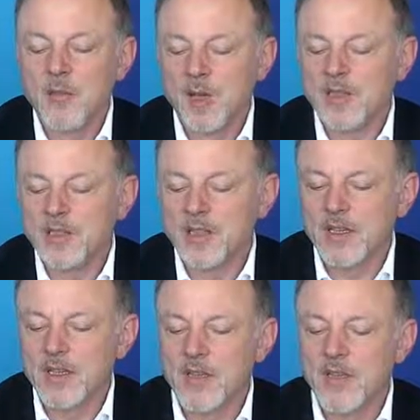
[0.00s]
But
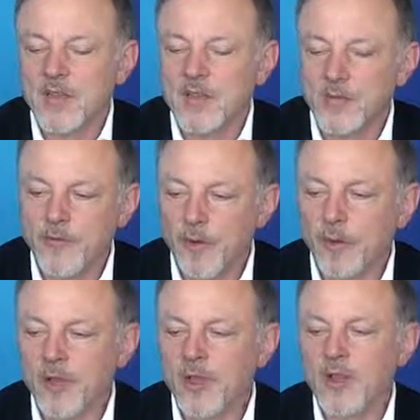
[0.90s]
the
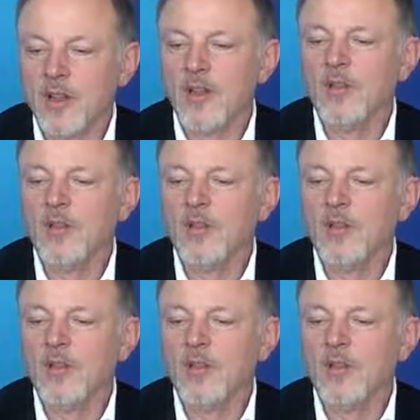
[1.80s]
formal